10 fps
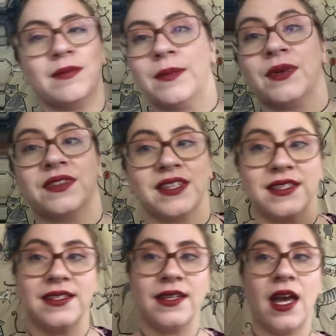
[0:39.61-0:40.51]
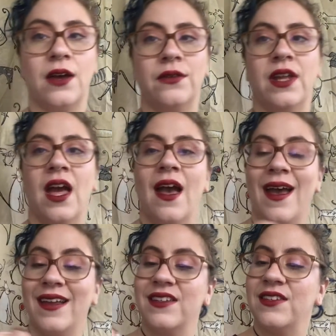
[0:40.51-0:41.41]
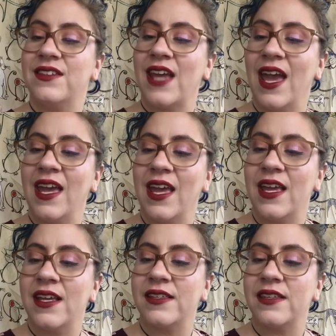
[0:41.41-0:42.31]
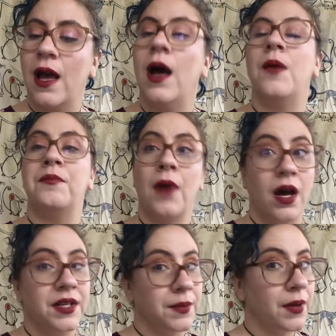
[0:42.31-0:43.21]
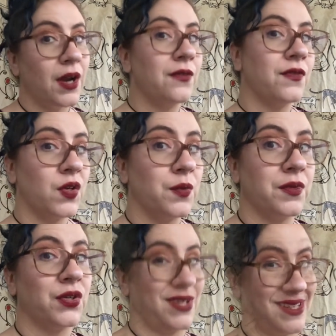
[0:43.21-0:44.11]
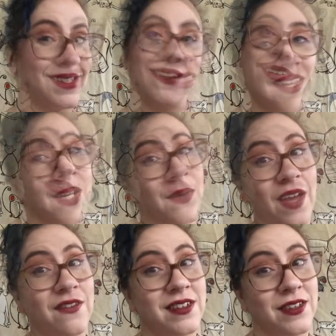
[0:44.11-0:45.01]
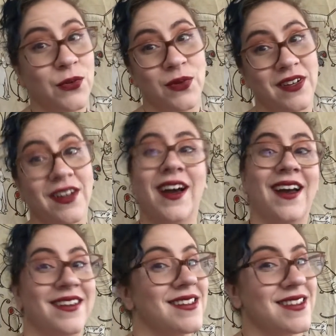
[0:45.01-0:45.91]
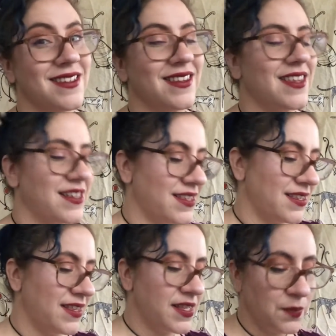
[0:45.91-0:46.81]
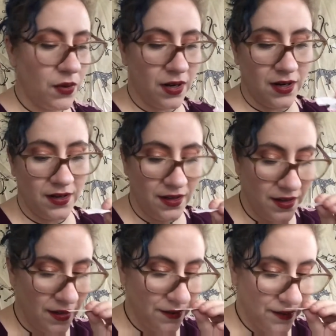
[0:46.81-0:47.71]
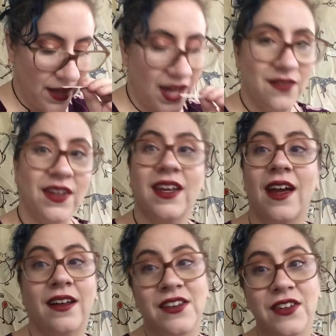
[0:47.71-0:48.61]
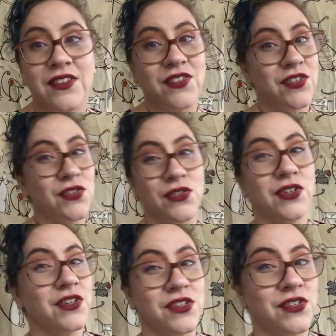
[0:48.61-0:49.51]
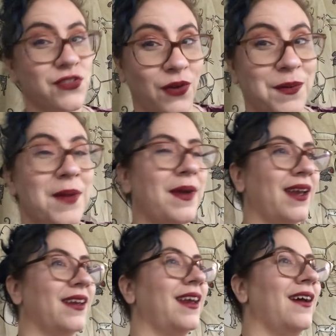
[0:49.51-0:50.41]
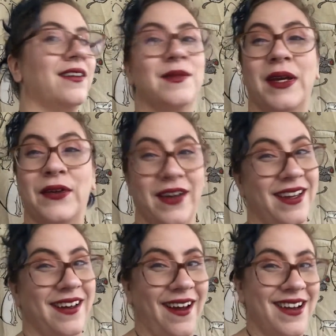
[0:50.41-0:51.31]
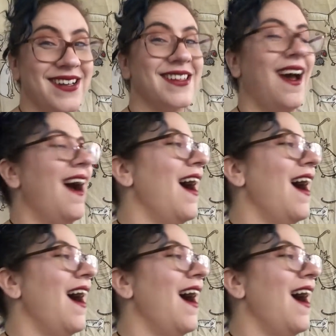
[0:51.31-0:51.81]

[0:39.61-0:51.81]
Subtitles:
Let me put this down. And today is Mon Parfum Crystal. I think we have another winner, guys. This poor advent calendar is just gonna destroy my bank account, my credit cards.